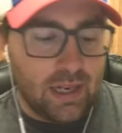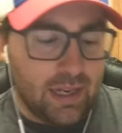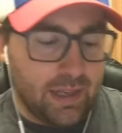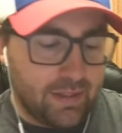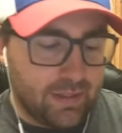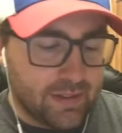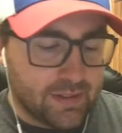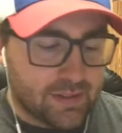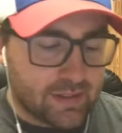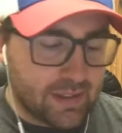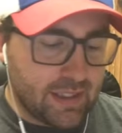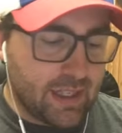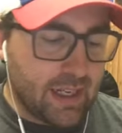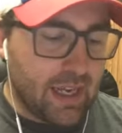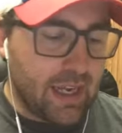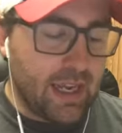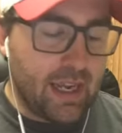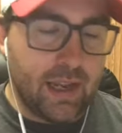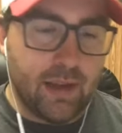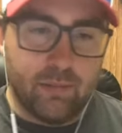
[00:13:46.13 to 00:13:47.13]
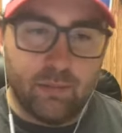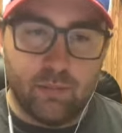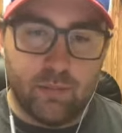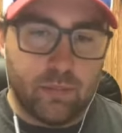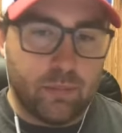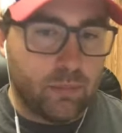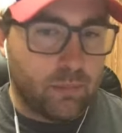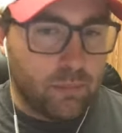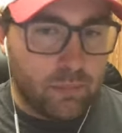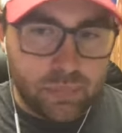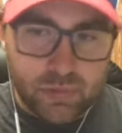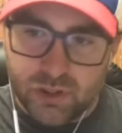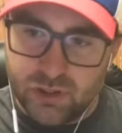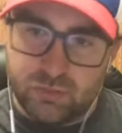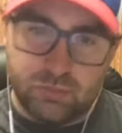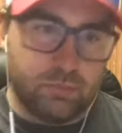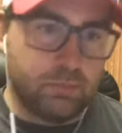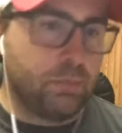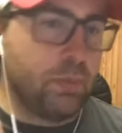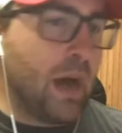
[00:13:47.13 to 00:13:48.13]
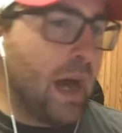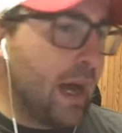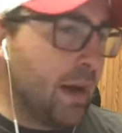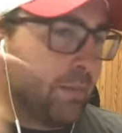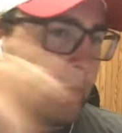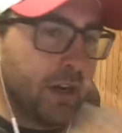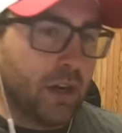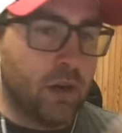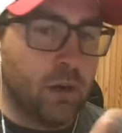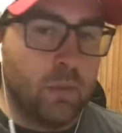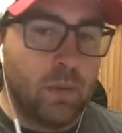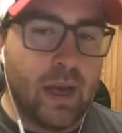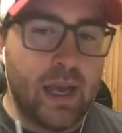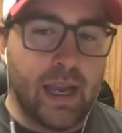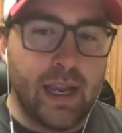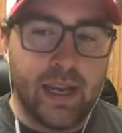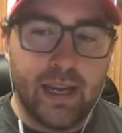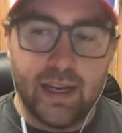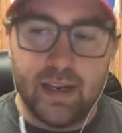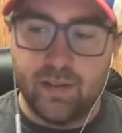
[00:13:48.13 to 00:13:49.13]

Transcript: And this thing, I am just bombing it away.